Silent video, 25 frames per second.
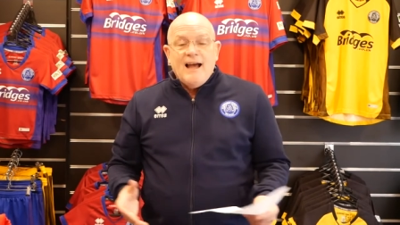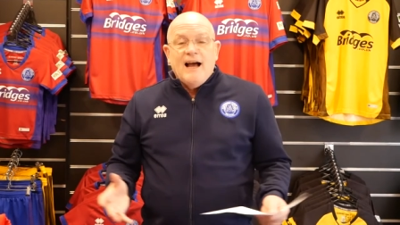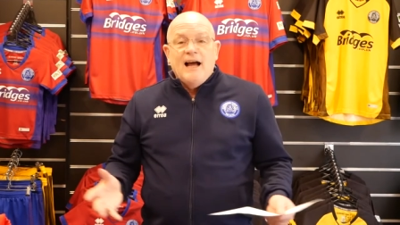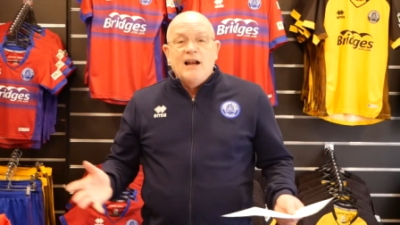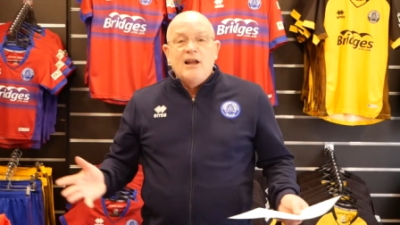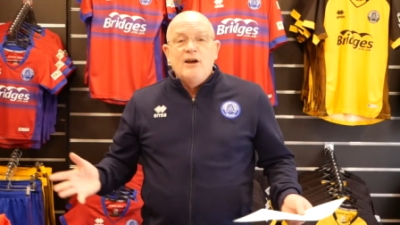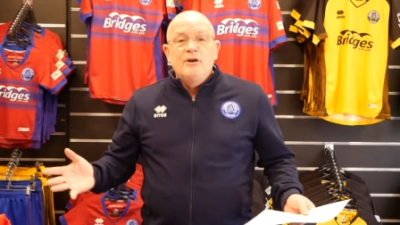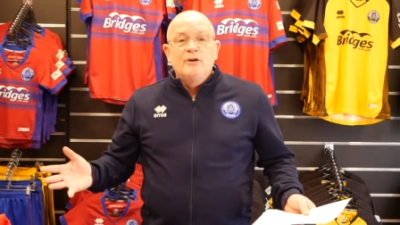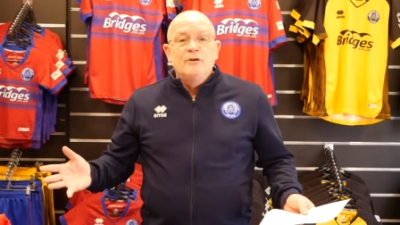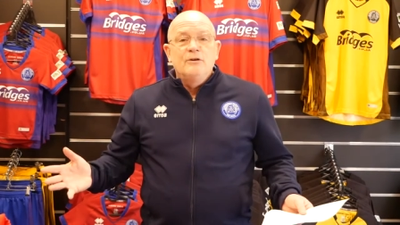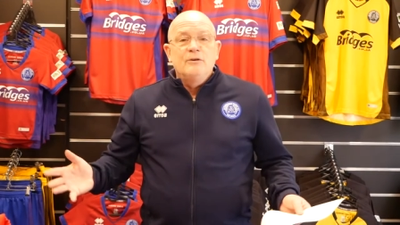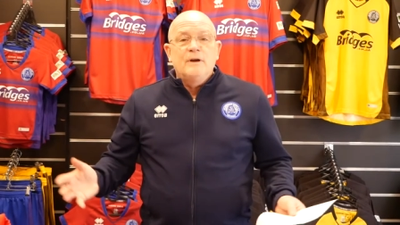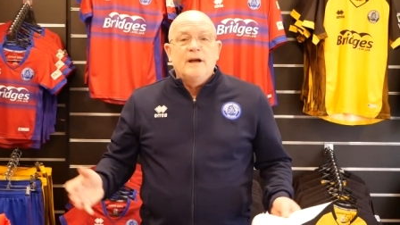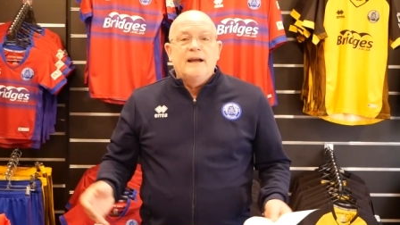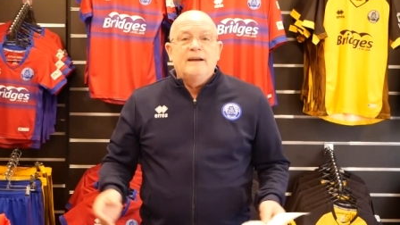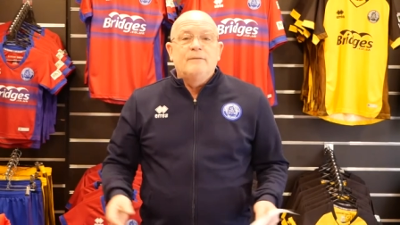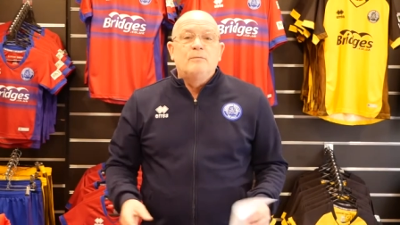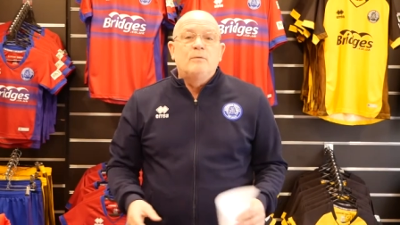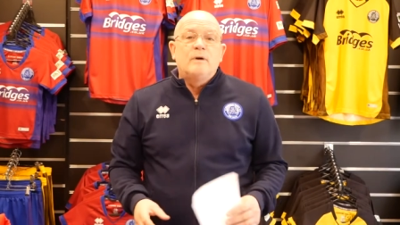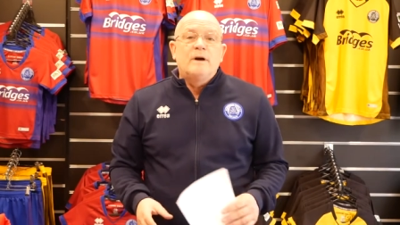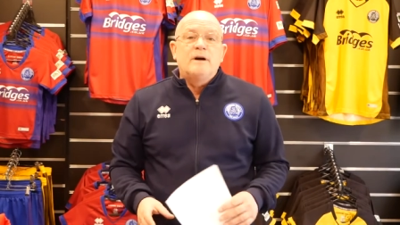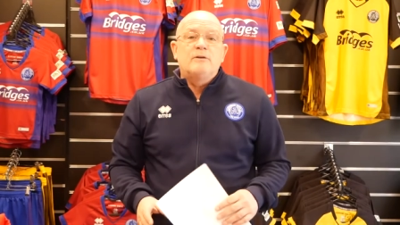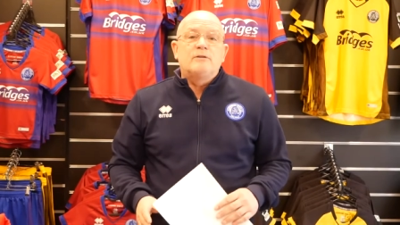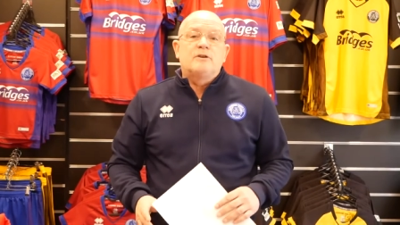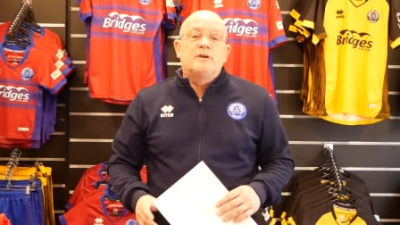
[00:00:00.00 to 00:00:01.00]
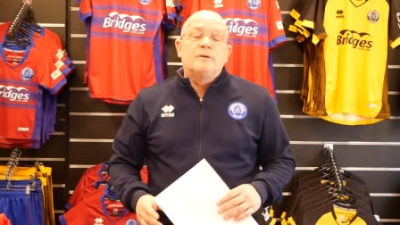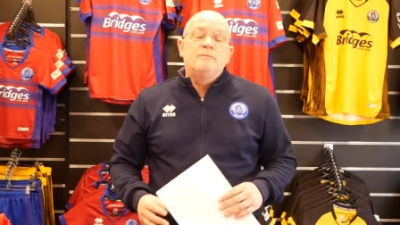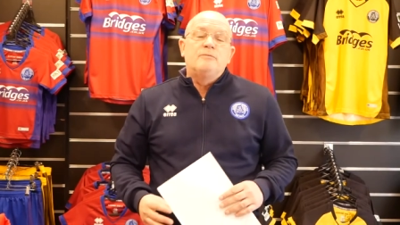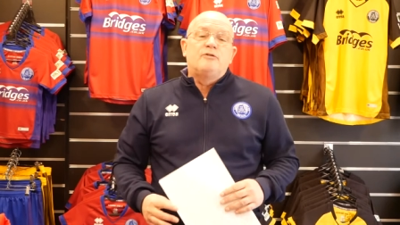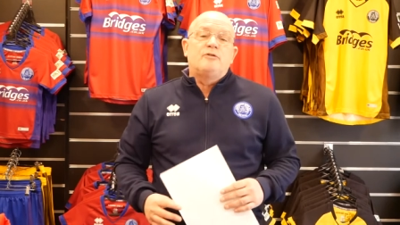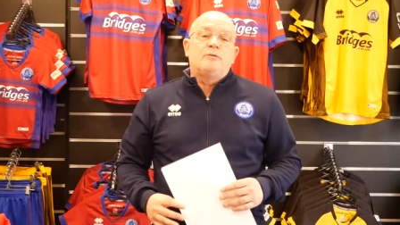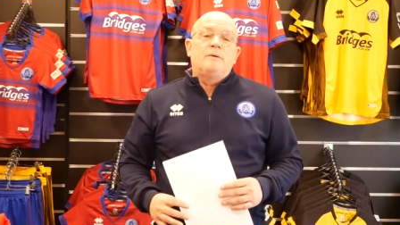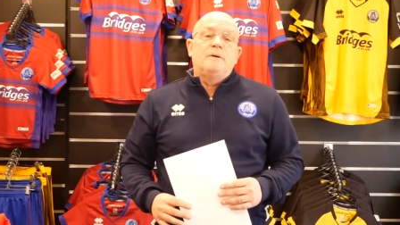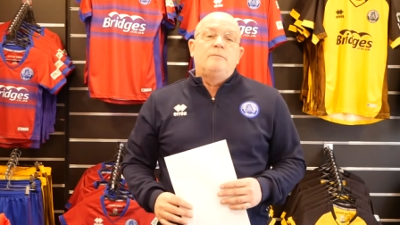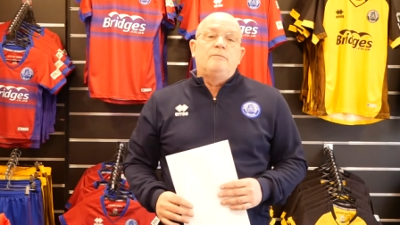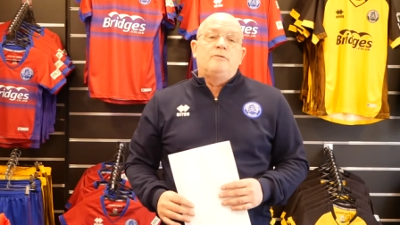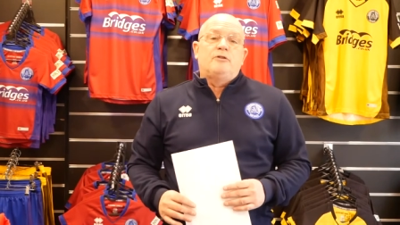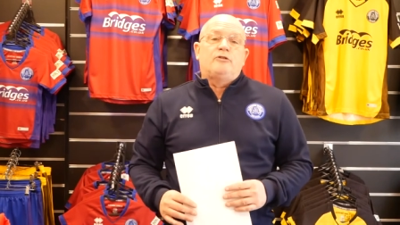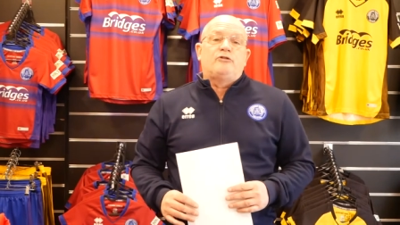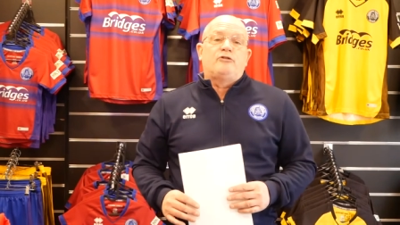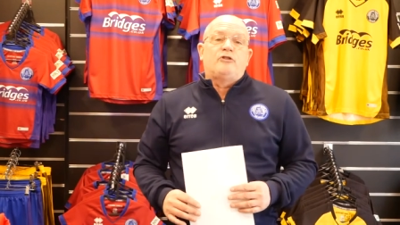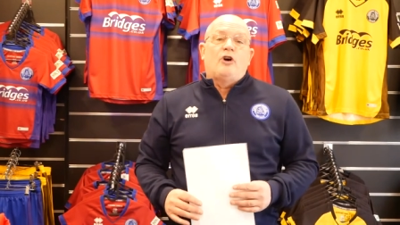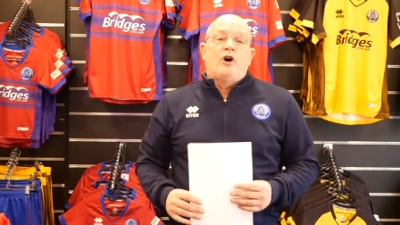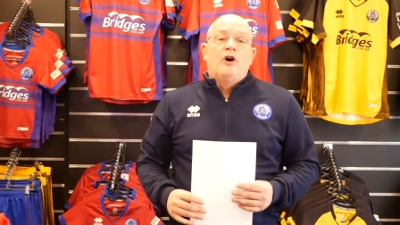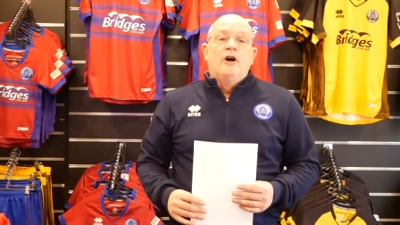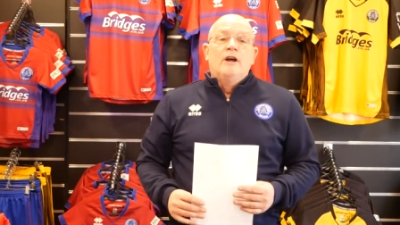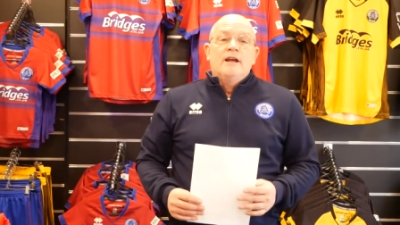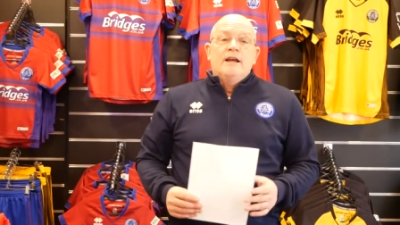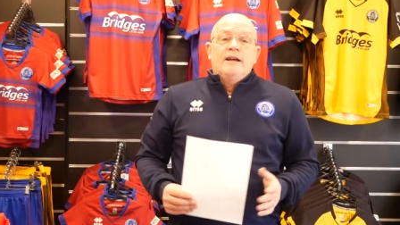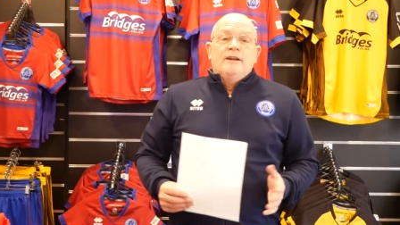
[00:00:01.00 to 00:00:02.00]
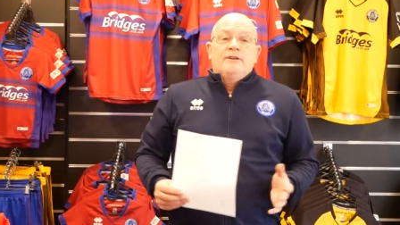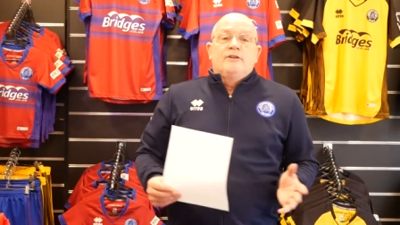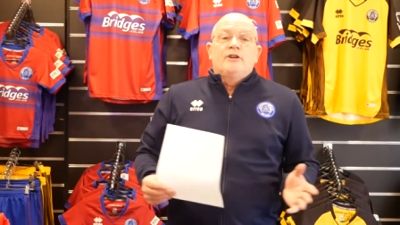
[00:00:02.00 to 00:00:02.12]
Hello and welcome to In With The Shot.